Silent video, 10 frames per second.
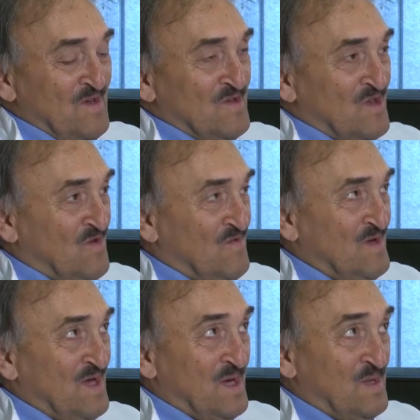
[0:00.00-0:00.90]
So
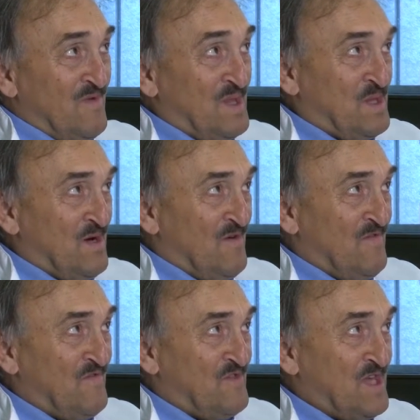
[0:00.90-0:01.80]
in winter
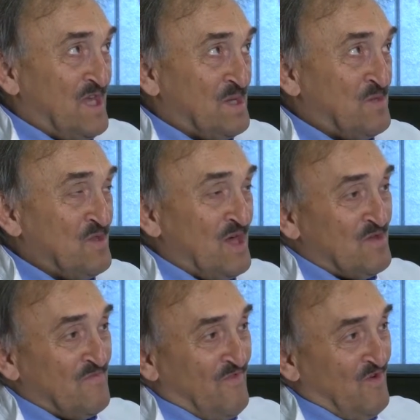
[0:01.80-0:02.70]
of the year
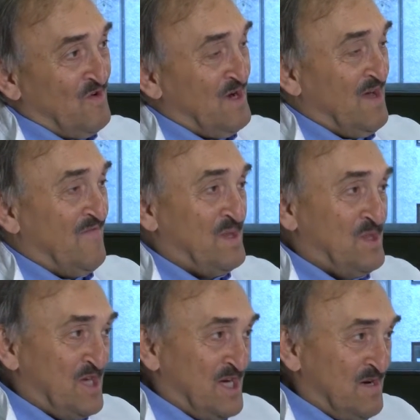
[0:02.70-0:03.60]
2004 I went
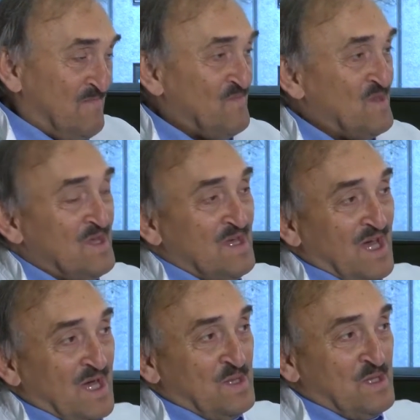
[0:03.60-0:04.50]
there.
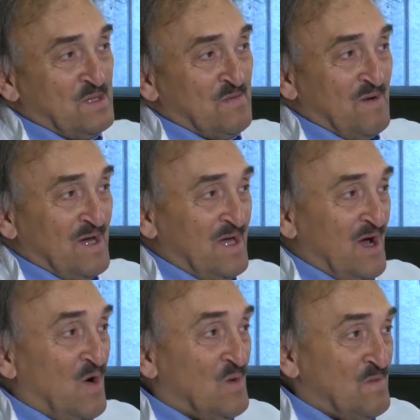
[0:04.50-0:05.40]
I did my
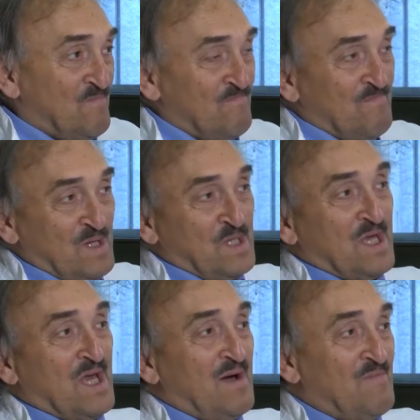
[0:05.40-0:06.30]
own
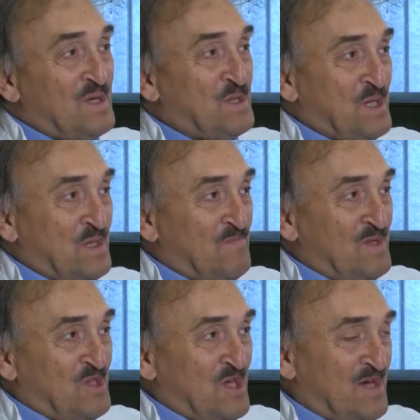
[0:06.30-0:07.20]
Panchakarma
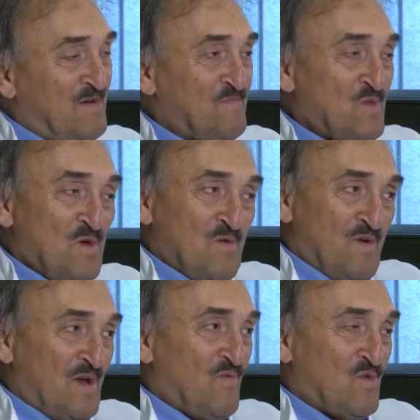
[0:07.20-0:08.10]
treatment there,
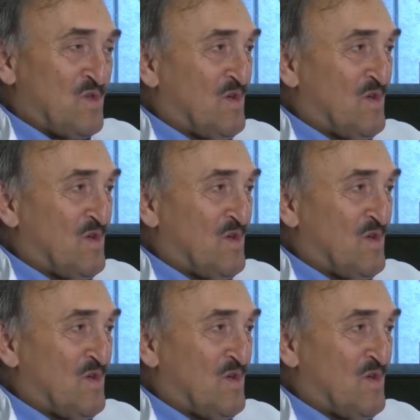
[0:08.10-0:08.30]
where I was